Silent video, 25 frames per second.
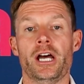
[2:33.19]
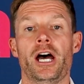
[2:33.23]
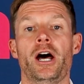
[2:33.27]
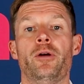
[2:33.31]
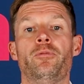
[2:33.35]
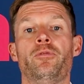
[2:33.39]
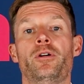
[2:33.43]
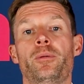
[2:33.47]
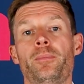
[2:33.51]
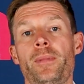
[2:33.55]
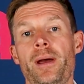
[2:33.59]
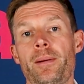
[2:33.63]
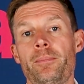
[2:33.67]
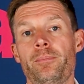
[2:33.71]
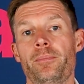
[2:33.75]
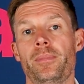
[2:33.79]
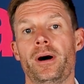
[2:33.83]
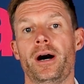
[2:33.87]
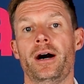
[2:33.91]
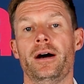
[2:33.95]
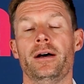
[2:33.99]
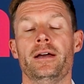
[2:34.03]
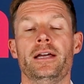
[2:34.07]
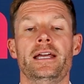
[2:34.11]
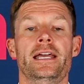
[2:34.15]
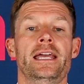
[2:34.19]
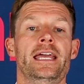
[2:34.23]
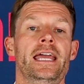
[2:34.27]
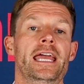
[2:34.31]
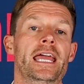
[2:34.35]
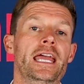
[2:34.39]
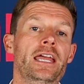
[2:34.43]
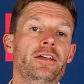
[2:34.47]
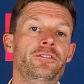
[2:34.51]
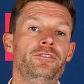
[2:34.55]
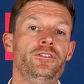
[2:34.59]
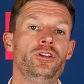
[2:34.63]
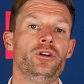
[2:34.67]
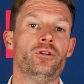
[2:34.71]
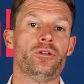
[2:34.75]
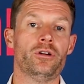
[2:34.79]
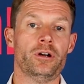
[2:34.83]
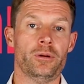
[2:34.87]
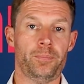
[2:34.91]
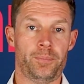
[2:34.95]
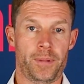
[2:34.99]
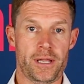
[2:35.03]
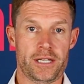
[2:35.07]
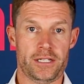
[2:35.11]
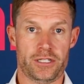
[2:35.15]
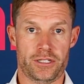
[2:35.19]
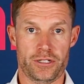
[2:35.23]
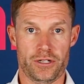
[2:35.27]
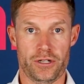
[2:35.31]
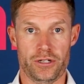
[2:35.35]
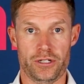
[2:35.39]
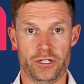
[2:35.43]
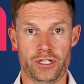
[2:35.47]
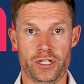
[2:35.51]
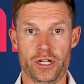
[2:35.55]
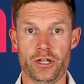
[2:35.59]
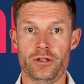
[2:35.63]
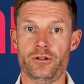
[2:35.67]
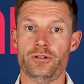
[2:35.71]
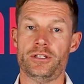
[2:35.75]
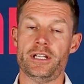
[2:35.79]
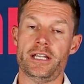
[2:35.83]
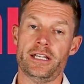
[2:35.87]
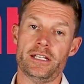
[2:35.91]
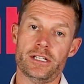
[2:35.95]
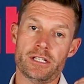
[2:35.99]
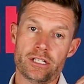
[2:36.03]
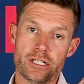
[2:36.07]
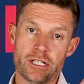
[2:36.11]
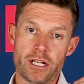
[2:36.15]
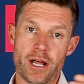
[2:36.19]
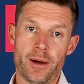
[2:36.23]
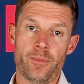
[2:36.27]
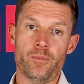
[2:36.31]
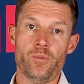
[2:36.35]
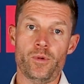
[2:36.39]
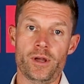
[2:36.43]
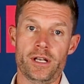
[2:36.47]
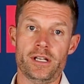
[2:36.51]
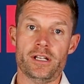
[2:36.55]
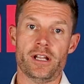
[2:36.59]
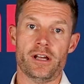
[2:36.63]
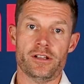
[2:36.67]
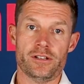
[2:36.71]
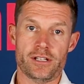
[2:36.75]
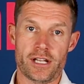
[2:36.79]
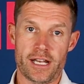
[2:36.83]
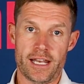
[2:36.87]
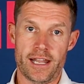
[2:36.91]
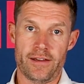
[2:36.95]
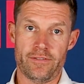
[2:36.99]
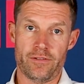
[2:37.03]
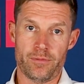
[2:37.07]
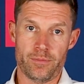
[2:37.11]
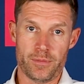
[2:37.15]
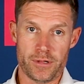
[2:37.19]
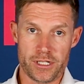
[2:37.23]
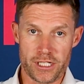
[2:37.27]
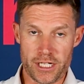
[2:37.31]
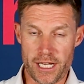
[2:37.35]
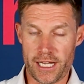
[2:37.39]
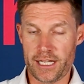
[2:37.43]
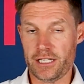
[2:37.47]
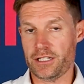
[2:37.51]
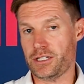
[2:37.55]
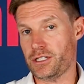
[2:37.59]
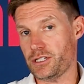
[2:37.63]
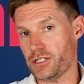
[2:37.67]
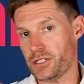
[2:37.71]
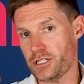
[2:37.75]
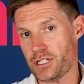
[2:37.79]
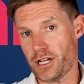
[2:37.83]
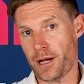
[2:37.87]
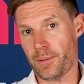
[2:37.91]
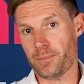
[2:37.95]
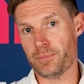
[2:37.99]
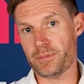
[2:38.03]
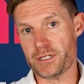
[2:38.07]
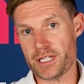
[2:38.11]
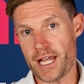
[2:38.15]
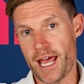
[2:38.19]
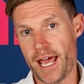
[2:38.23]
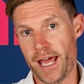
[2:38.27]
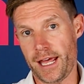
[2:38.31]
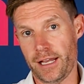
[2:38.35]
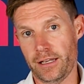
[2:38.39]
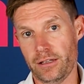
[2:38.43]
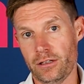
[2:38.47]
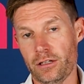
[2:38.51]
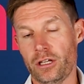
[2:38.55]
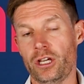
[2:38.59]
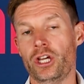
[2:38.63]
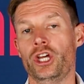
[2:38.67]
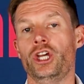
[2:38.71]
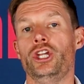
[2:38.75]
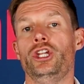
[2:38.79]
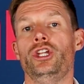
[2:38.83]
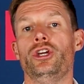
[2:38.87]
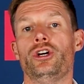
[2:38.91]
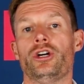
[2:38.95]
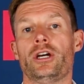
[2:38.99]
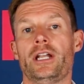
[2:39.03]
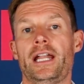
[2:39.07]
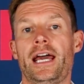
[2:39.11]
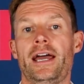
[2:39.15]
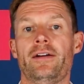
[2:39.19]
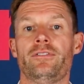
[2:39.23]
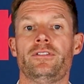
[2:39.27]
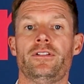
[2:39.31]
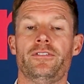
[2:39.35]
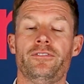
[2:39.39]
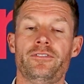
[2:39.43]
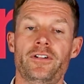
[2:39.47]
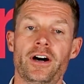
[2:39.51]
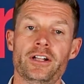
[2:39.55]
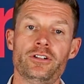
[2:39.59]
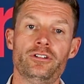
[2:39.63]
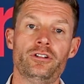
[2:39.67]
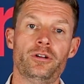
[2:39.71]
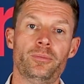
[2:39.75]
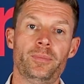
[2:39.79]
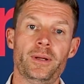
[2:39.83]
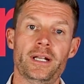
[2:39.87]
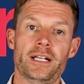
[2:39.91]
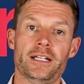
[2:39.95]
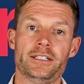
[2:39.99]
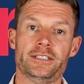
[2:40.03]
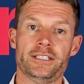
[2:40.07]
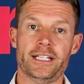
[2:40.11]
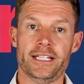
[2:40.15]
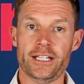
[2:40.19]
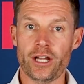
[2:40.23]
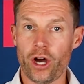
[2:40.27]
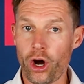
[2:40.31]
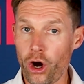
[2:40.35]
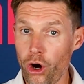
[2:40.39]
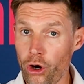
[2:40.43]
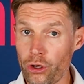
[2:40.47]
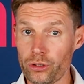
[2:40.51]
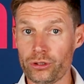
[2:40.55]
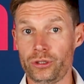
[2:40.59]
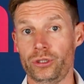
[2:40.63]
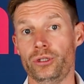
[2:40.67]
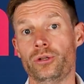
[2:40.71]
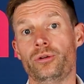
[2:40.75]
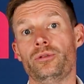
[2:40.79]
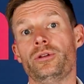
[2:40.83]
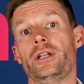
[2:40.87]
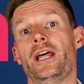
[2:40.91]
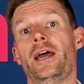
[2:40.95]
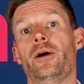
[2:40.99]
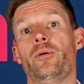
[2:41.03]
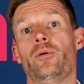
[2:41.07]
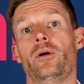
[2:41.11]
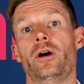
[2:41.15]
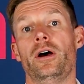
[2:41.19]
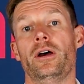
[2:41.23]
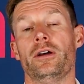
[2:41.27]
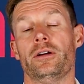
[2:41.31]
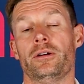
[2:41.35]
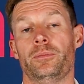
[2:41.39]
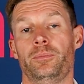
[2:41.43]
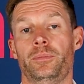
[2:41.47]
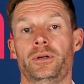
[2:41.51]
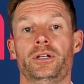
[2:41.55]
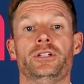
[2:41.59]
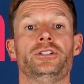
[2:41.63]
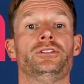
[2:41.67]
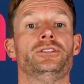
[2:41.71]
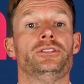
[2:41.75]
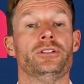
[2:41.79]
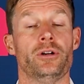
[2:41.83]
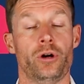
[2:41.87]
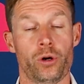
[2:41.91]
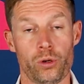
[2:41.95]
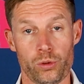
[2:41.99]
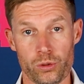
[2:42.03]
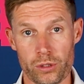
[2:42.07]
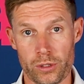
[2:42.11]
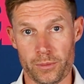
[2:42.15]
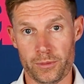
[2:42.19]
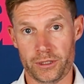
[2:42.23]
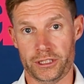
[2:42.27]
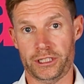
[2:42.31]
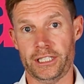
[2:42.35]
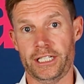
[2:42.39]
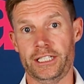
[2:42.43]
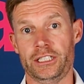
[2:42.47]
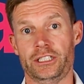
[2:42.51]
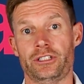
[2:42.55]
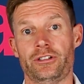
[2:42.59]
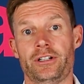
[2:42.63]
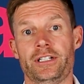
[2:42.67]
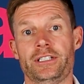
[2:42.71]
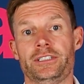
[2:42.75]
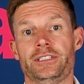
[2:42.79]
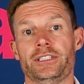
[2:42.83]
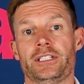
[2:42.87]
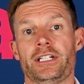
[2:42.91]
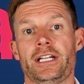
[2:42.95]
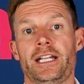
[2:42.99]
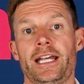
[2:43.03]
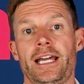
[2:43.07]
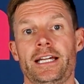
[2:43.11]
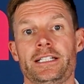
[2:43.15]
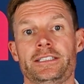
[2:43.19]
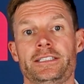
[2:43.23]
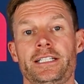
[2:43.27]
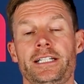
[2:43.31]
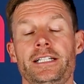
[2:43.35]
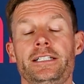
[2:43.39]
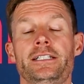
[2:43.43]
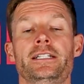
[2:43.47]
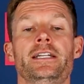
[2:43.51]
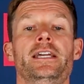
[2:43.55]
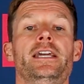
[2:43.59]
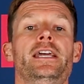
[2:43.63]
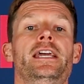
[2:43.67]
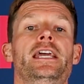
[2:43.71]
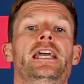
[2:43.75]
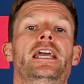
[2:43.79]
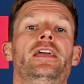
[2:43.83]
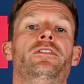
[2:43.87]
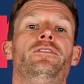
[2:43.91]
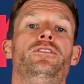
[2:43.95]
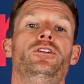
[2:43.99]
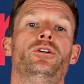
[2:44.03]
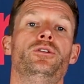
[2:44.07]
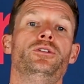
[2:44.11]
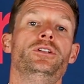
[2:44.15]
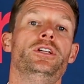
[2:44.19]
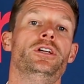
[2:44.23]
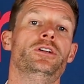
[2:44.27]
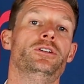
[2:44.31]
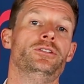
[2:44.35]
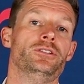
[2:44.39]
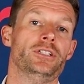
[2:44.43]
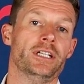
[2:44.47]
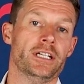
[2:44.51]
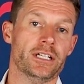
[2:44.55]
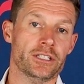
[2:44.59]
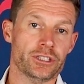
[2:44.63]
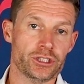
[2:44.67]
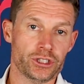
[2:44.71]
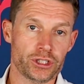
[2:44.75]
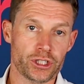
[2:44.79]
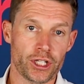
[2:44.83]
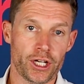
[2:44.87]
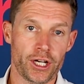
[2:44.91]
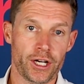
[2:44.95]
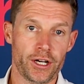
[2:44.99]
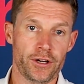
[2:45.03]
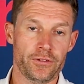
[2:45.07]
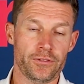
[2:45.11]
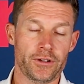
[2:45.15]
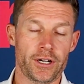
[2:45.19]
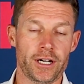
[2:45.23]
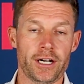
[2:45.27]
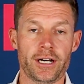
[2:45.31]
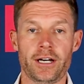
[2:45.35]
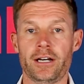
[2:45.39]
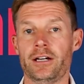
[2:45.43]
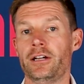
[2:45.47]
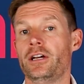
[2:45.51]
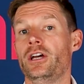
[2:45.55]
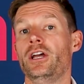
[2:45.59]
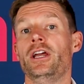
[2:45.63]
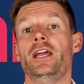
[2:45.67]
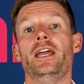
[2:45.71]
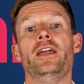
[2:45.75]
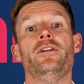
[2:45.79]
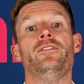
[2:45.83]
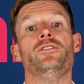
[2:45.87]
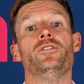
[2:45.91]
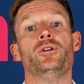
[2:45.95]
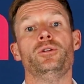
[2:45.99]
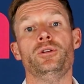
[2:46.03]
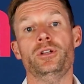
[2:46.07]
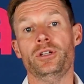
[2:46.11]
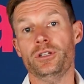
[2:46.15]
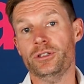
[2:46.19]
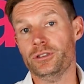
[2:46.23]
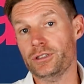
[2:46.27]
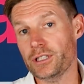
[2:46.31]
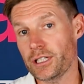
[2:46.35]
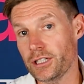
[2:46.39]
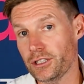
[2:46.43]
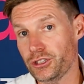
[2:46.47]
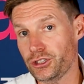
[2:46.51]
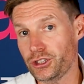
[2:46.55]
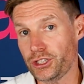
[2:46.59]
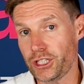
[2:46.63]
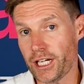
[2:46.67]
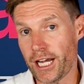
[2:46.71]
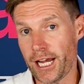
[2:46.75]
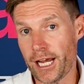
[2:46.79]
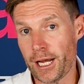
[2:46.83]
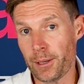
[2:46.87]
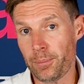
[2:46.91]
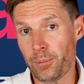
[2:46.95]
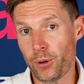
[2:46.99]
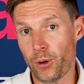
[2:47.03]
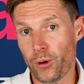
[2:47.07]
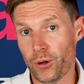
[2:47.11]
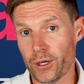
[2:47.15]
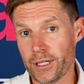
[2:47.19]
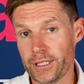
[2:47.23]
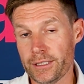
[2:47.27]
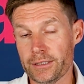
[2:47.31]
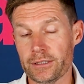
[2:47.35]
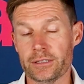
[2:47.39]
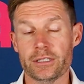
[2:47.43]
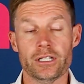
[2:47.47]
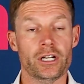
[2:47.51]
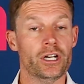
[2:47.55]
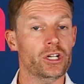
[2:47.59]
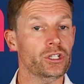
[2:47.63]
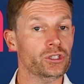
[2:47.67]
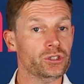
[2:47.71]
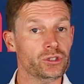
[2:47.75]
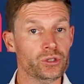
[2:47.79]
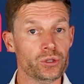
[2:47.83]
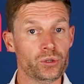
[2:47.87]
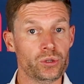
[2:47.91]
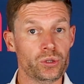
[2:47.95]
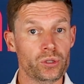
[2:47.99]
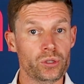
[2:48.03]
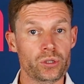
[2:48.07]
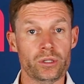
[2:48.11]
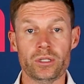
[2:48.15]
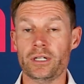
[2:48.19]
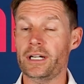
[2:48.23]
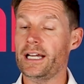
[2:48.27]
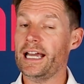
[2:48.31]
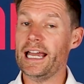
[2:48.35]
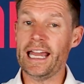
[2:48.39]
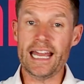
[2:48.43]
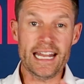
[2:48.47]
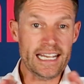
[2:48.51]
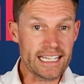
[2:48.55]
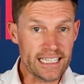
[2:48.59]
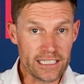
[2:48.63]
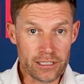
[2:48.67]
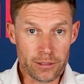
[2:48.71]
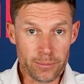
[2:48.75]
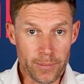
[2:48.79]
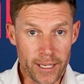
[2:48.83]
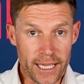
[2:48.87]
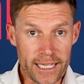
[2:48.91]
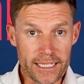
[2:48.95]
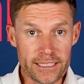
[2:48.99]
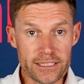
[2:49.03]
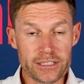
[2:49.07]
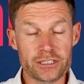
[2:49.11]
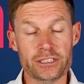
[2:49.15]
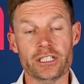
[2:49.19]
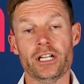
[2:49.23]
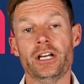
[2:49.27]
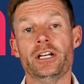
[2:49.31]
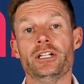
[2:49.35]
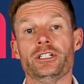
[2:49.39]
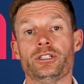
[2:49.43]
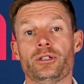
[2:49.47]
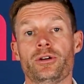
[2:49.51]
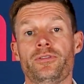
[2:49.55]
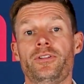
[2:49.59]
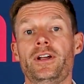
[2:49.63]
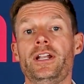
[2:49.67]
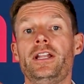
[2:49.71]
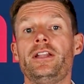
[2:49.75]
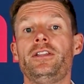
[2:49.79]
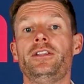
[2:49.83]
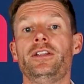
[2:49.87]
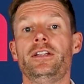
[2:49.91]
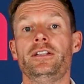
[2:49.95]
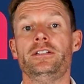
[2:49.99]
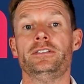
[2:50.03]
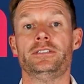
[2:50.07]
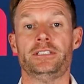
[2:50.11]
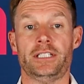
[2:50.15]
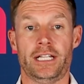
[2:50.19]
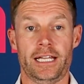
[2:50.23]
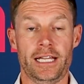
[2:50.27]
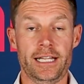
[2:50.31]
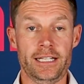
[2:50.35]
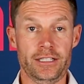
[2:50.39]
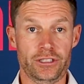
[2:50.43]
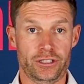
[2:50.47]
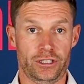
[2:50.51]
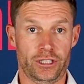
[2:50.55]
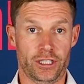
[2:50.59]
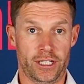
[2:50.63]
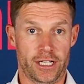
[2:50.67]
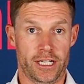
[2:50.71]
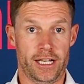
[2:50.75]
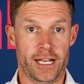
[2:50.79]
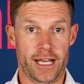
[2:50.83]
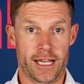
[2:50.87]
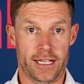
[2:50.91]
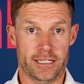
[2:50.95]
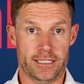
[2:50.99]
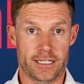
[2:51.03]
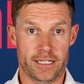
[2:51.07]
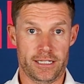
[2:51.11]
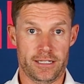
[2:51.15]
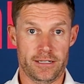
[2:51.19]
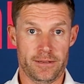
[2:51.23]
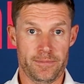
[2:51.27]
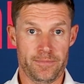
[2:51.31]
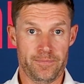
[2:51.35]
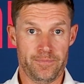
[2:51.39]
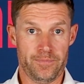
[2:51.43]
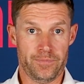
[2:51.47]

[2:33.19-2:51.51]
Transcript: And remember, if you're a business using some Windows 11 machines and some 10, you're going to have the vulnerability on your network because all the machines are interconnected. If you're using a server, if you're using SharePoint, Azure, any domains. So if anything's interconnected.